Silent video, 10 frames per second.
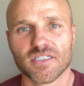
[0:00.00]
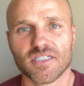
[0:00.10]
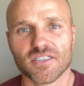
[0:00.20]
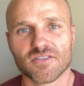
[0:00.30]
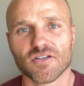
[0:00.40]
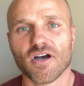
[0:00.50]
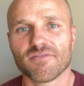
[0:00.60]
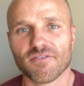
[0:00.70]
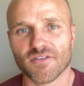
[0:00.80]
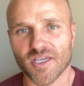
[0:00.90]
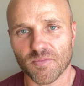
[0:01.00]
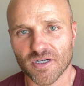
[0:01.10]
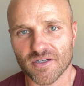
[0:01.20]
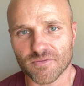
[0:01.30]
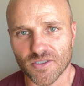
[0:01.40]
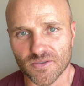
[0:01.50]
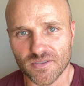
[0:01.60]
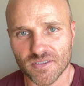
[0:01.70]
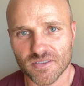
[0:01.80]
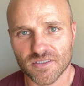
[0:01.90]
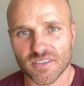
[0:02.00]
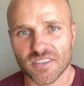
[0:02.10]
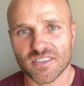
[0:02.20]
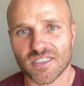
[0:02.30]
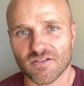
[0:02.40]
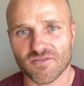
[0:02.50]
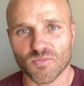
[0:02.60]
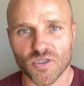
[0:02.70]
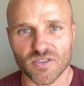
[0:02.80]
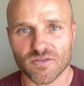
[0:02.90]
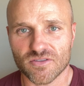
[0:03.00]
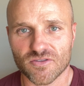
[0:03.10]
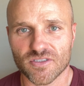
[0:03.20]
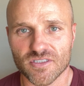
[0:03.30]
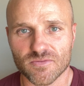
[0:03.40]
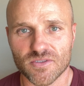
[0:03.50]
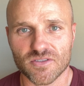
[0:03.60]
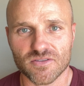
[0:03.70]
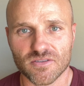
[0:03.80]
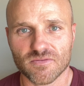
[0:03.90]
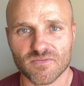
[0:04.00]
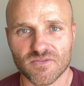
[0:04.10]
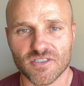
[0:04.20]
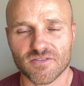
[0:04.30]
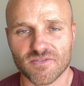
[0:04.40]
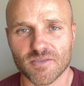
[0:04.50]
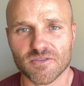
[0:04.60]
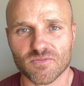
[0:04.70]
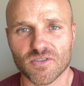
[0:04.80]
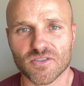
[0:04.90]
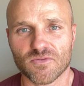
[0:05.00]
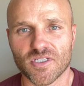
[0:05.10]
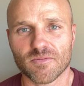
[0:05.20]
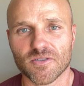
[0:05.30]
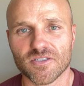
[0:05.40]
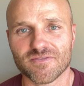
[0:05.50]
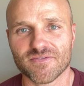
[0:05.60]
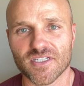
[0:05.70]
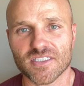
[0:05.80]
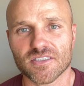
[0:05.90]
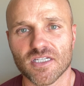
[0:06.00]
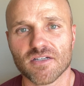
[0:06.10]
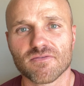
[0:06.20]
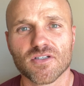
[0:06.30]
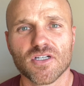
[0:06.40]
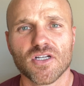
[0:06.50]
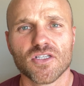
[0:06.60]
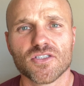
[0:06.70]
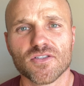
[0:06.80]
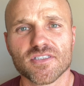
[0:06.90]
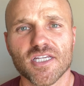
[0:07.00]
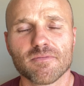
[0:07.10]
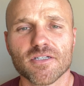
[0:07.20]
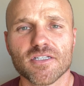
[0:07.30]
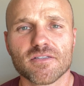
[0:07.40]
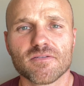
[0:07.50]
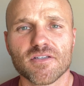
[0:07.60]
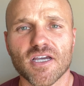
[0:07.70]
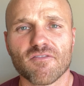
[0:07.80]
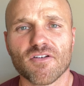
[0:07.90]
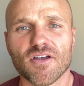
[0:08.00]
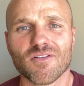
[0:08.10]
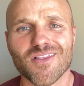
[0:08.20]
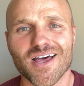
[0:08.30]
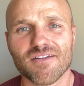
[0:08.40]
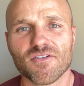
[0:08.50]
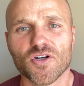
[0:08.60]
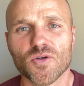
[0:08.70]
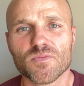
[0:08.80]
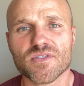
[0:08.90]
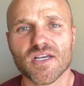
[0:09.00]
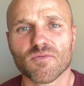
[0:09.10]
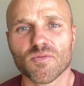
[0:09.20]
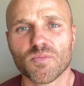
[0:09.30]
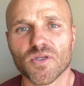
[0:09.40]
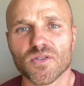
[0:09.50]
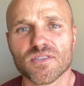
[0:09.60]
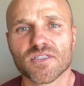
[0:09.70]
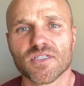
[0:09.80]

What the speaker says: It's off of Lake Mary Road, down from Ponderosa Trails, which is a very famous, well-known neighborhood in Flagstaff. So this neighborhood, you got a lot of homes that were built